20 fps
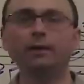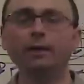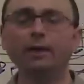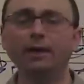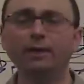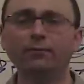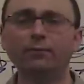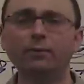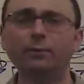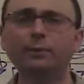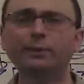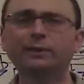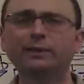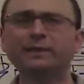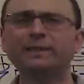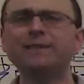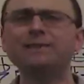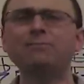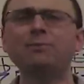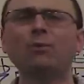If we were to
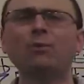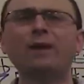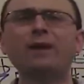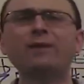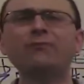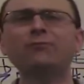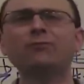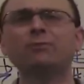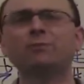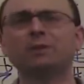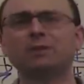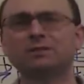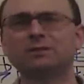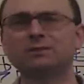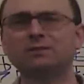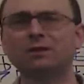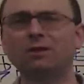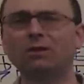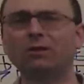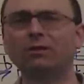leap away from this
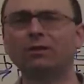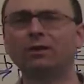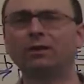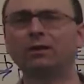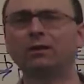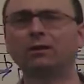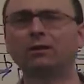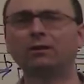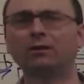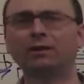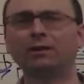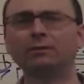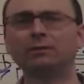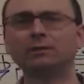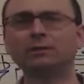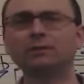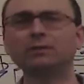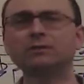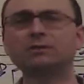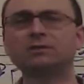note, it
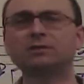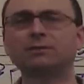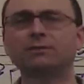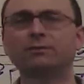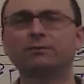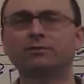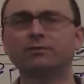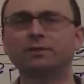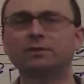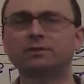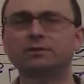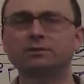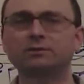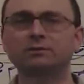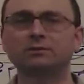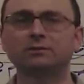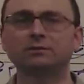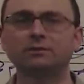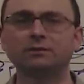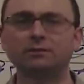would lose some of
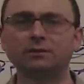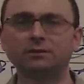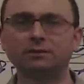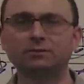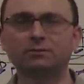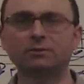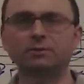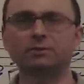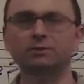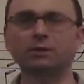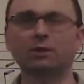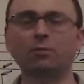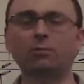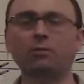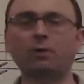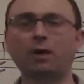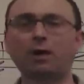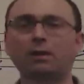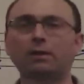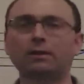its intrinsic
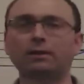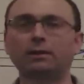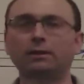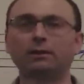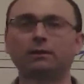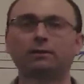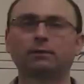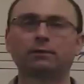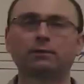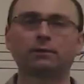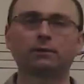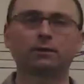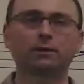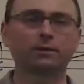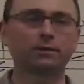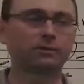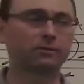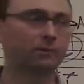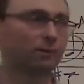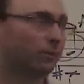quality.
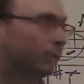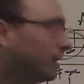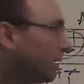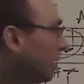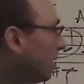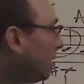And so we